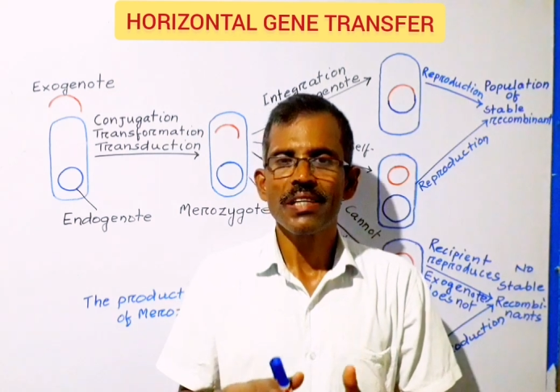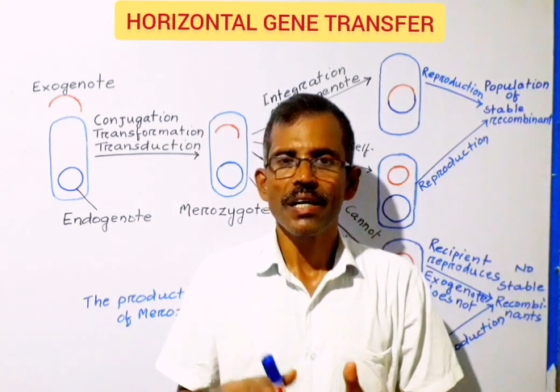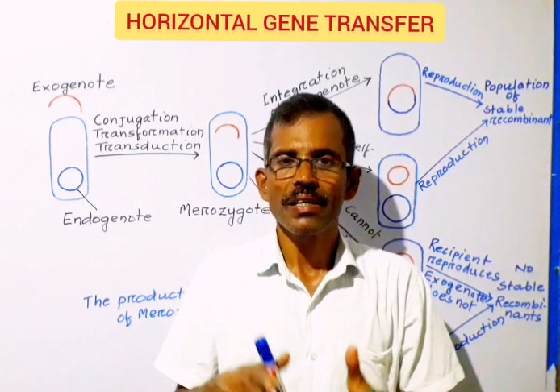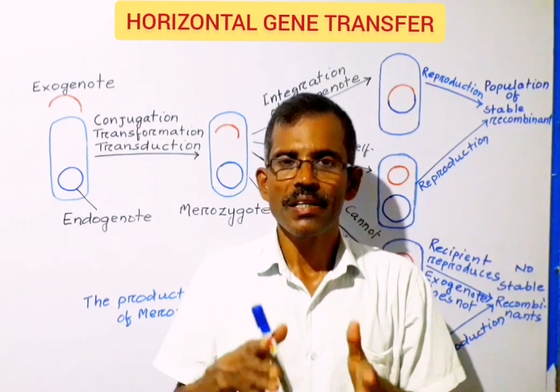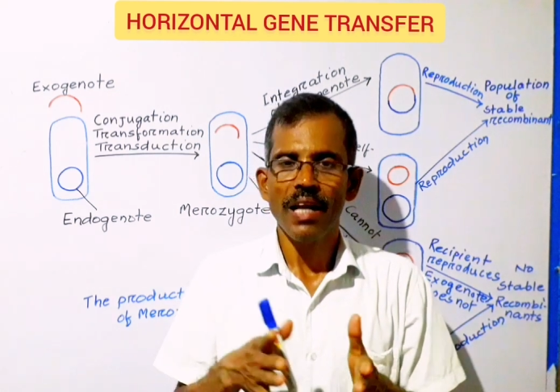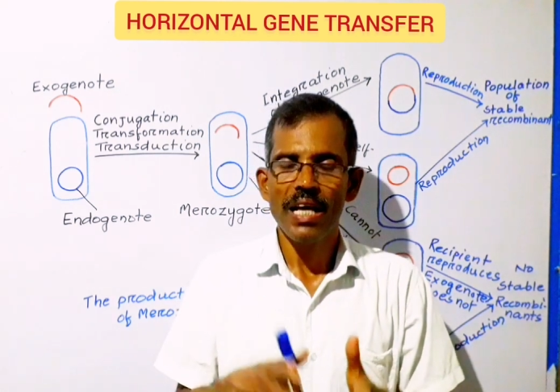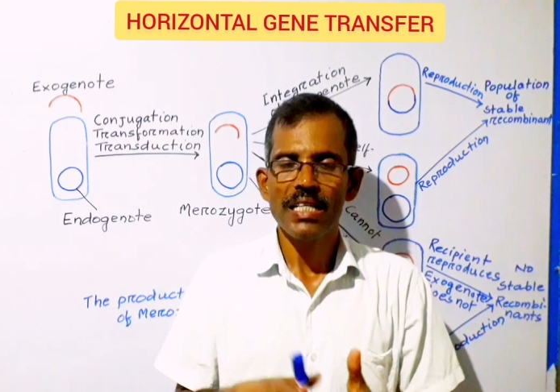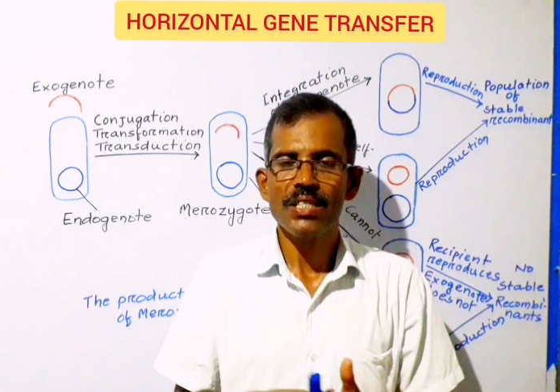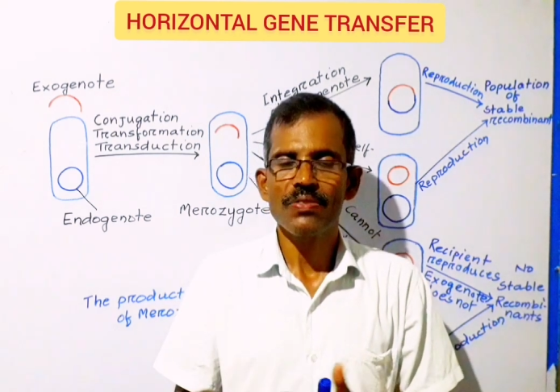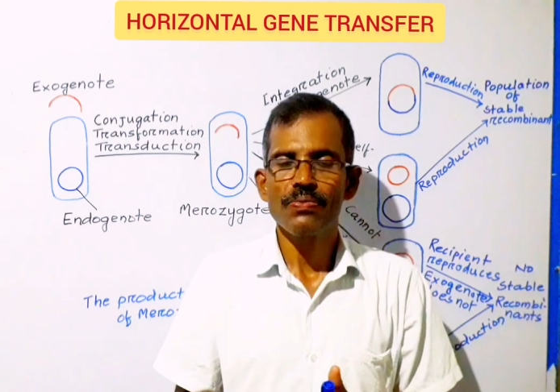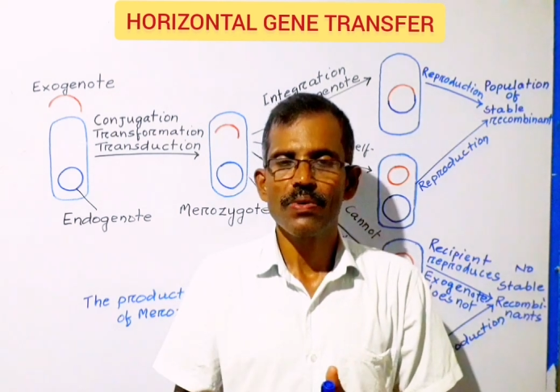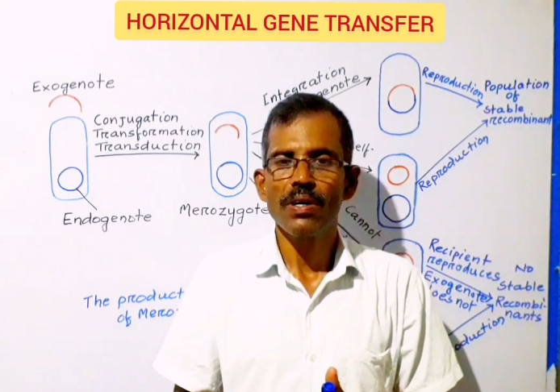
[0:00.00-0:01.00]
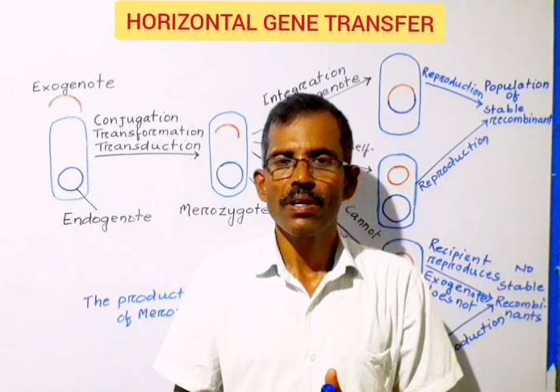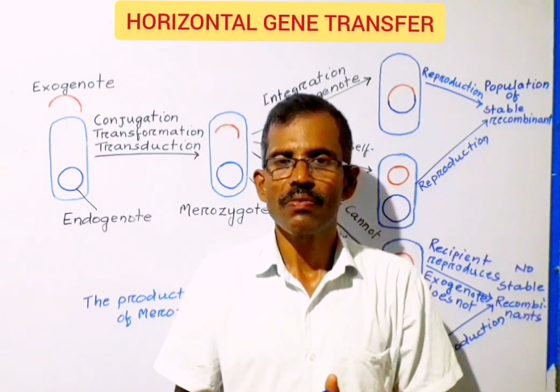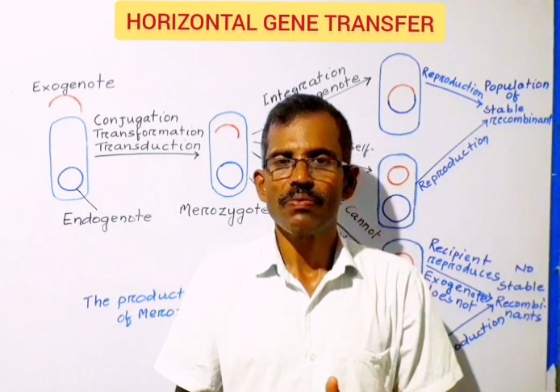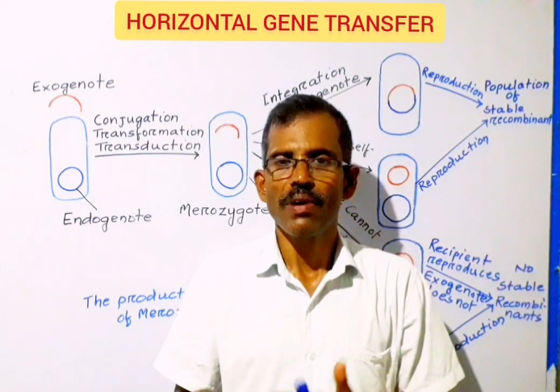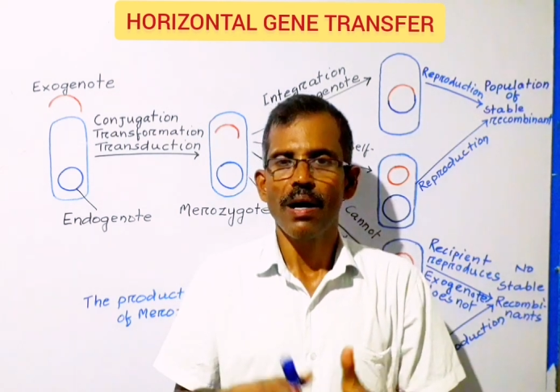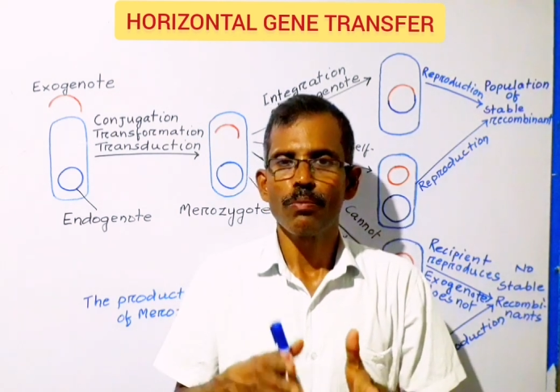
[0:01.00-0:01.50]
are transferred
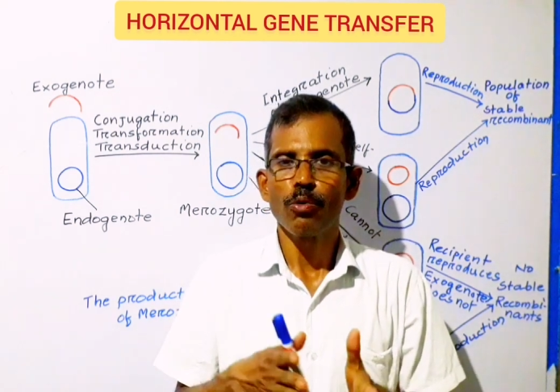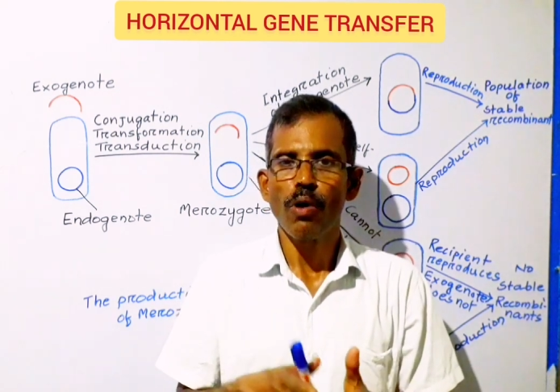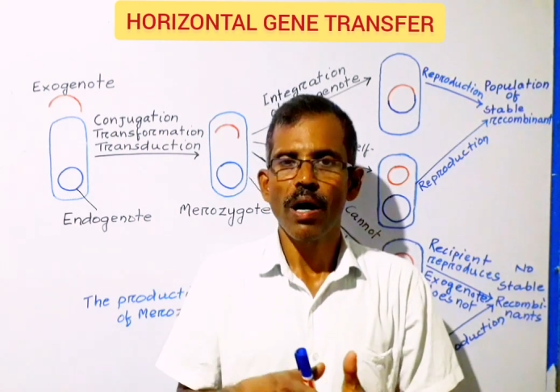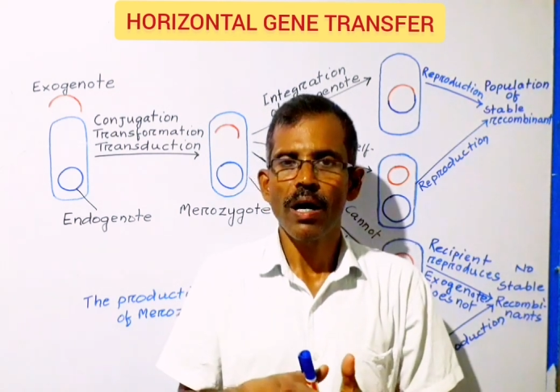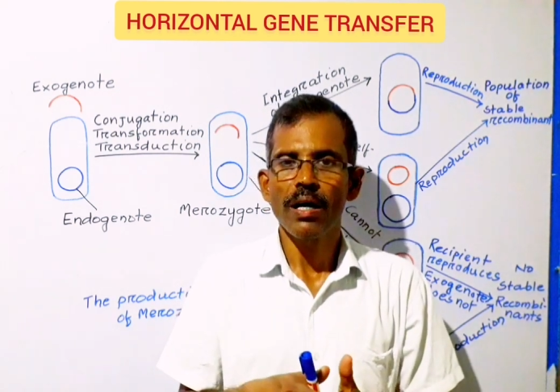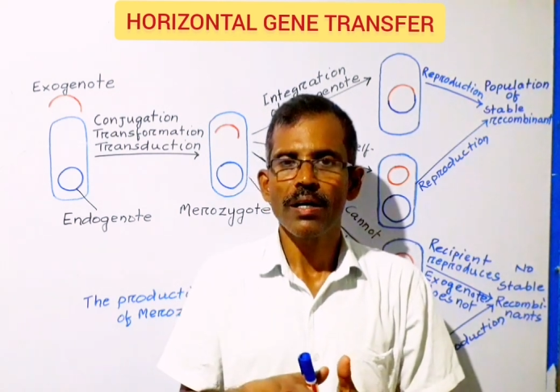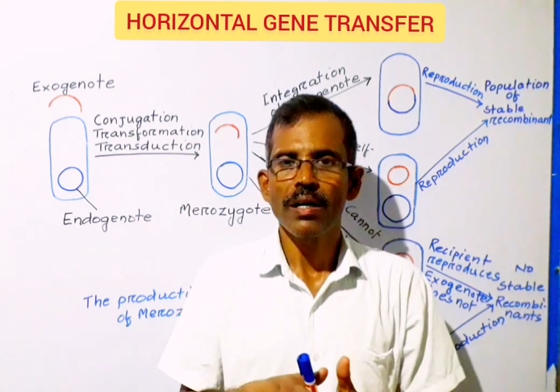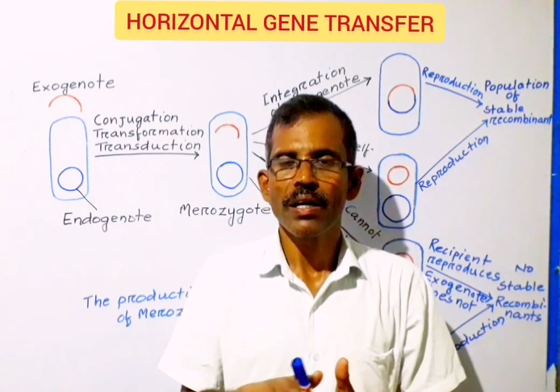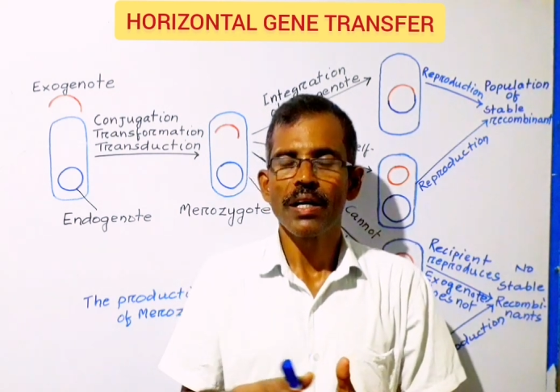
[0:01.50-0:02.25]
from one